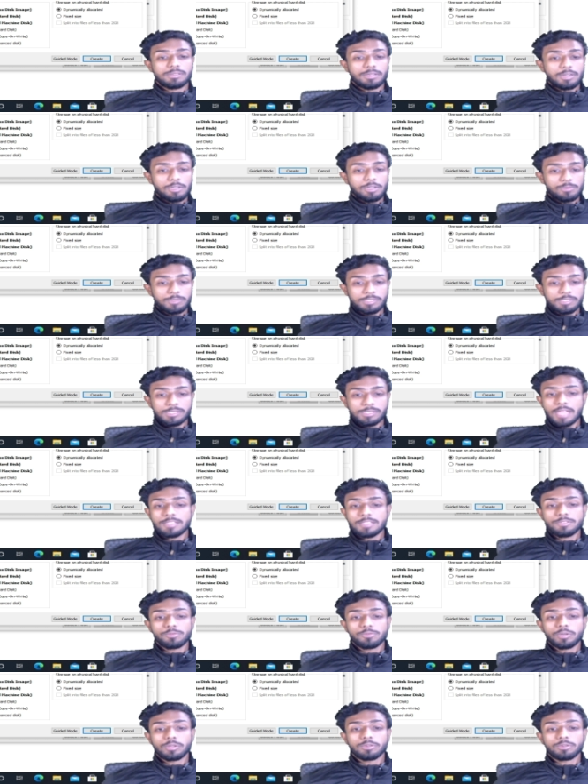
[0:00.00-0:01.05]
how much
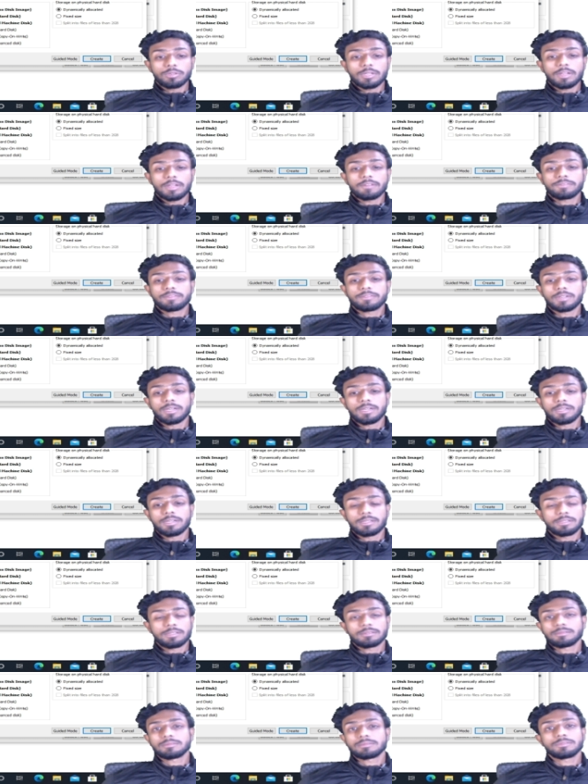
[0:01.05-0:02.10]
size you want to give
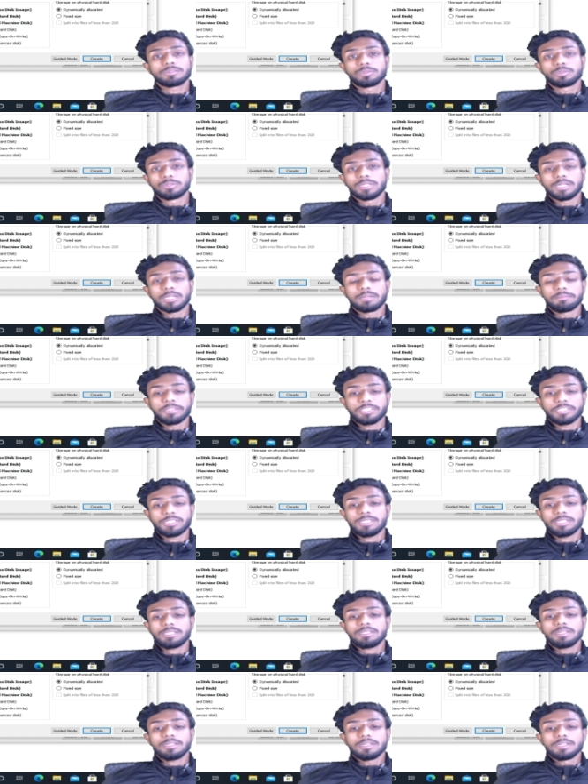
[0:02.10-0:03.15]
uh, to the
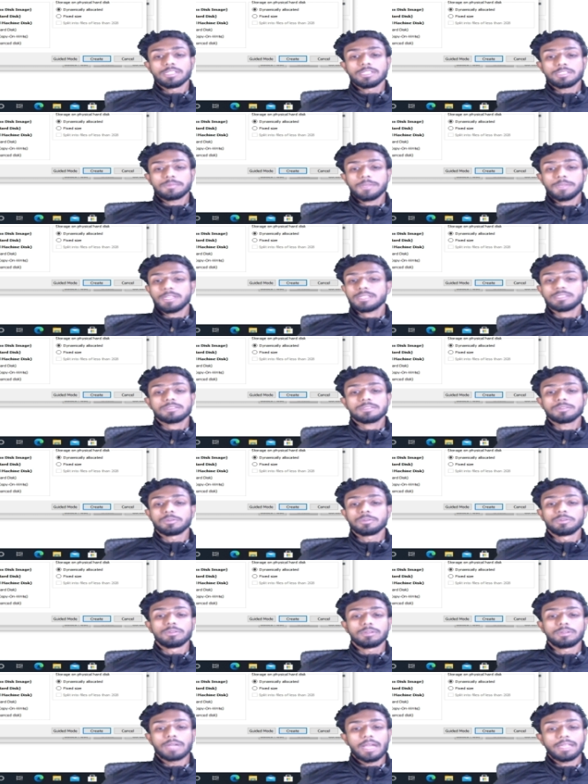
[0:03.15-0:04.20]
machine space
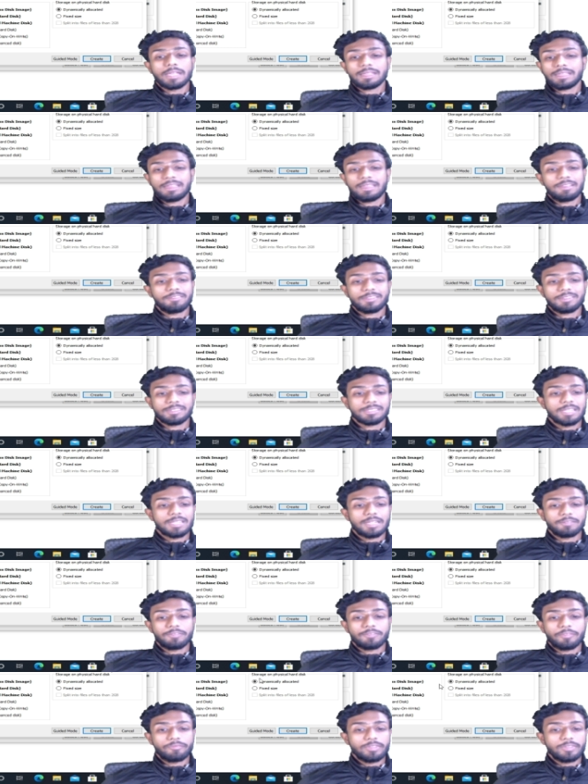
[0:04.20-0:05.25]
so I gave it like
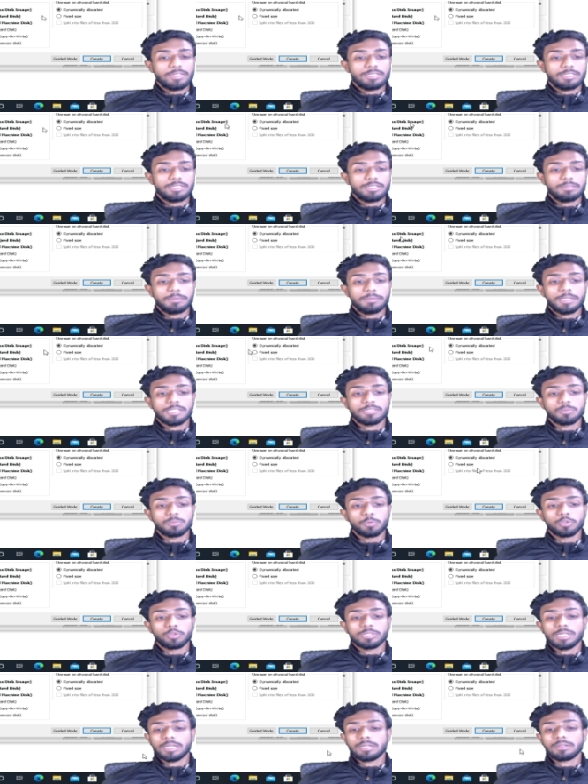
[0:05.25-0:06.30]
15 GB it's
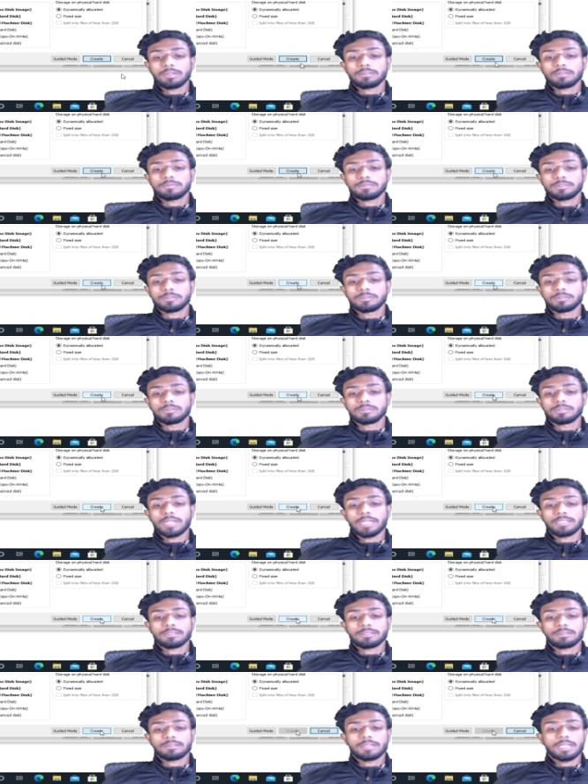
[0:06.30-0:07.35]
more than enough so
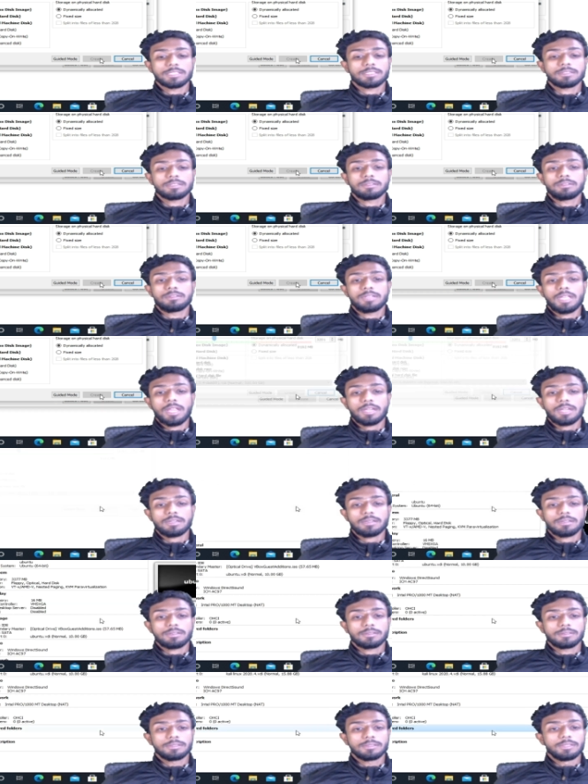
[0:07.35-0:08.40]
like let's create
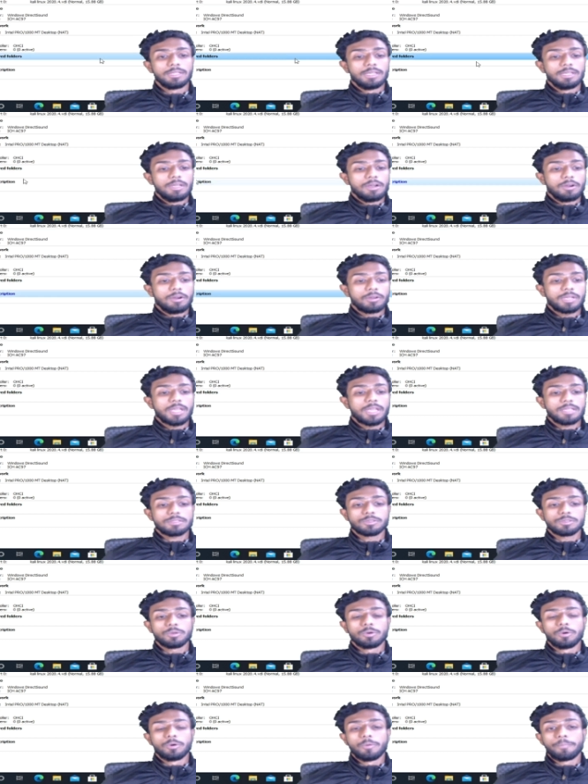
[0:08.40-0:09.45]
okay
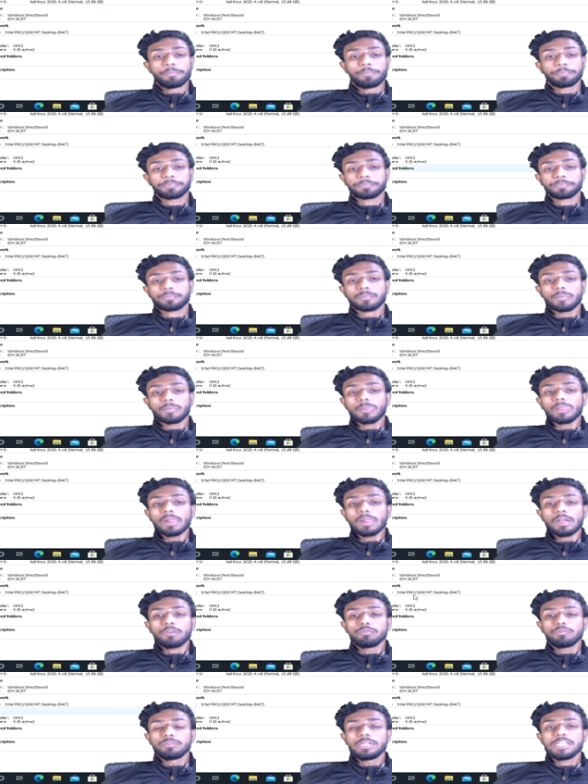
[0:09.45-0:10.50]
so
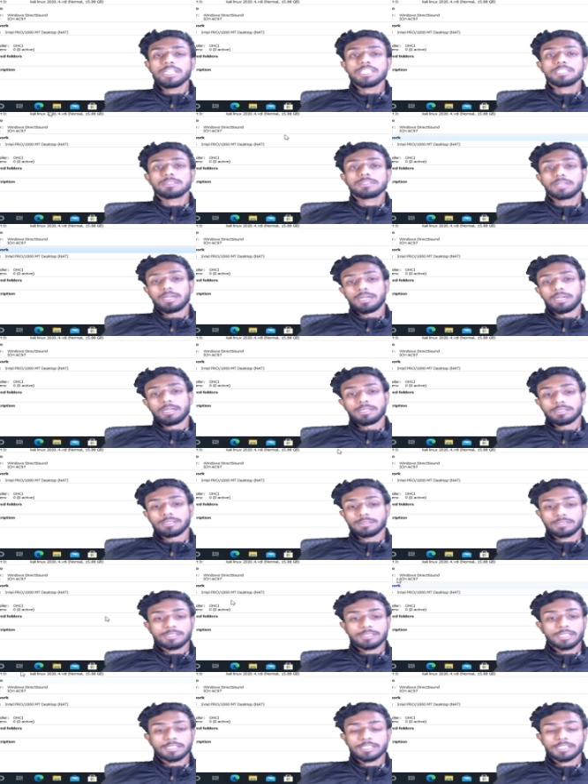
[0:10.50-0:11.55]
we uh,
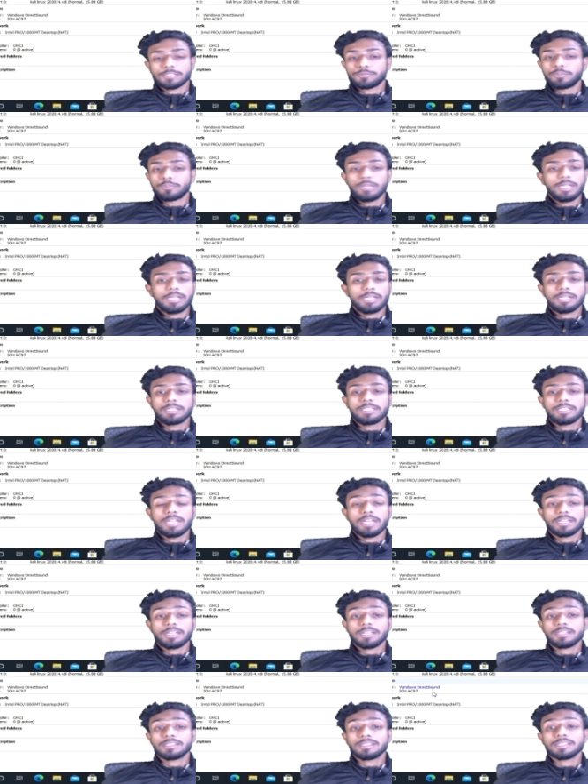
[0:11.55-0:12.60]
successfully
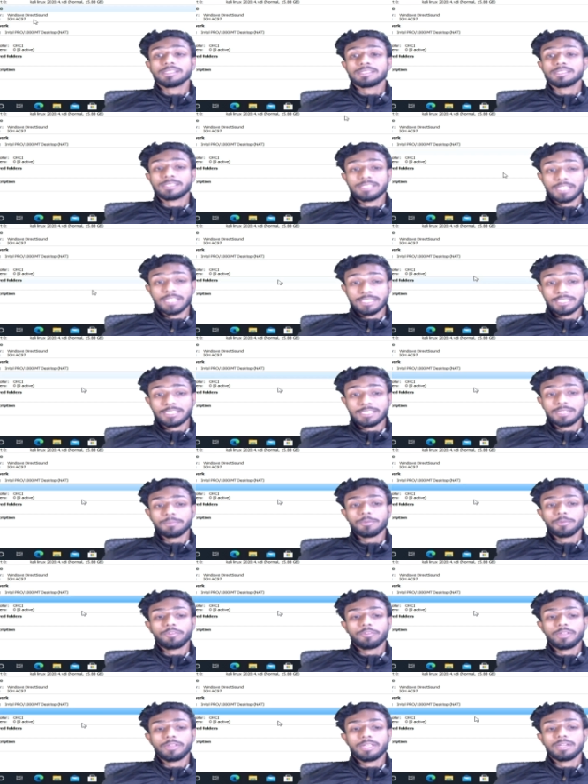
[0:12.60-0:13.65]
created the system
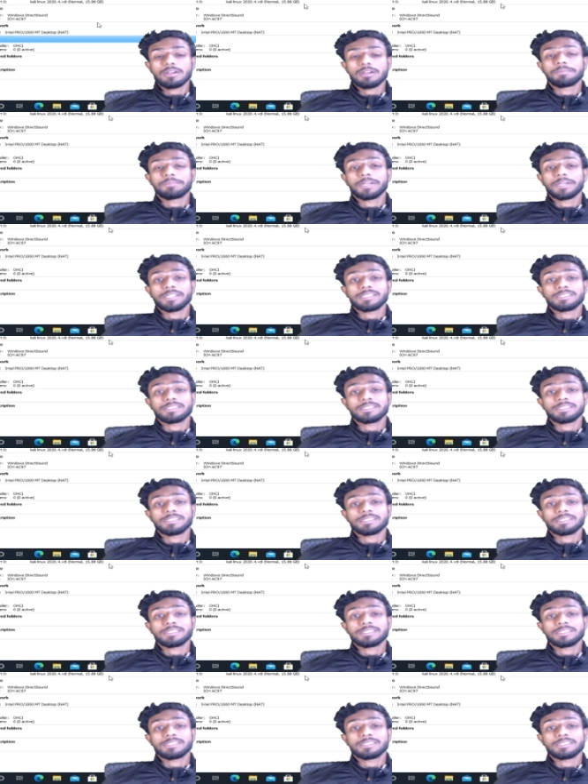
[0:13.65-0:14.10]
over here but